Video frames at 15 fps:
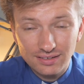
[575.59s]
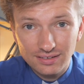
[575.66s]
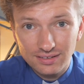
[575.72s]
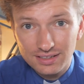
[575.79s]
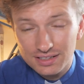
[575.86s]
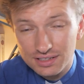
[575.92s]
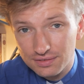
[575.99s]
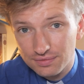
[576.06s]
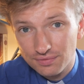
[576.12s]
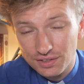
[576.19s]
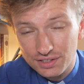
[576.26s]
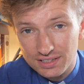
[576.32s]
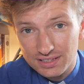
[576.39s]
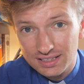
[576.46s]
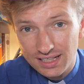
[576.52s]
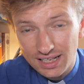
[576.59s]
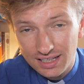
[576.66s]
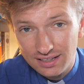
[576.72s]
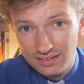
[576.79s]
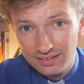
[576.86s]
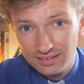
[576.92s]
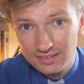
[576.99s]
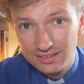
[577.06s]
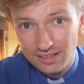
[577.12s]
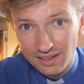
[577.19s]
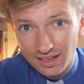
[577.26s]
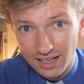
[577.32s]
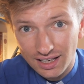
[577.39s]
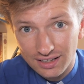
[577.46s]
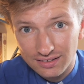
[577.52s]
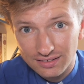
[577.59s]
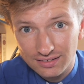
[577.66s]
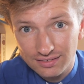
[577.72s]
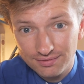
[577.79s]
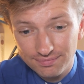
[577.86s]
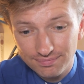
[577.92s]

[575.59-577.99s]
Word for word: This is verses 10 to the end.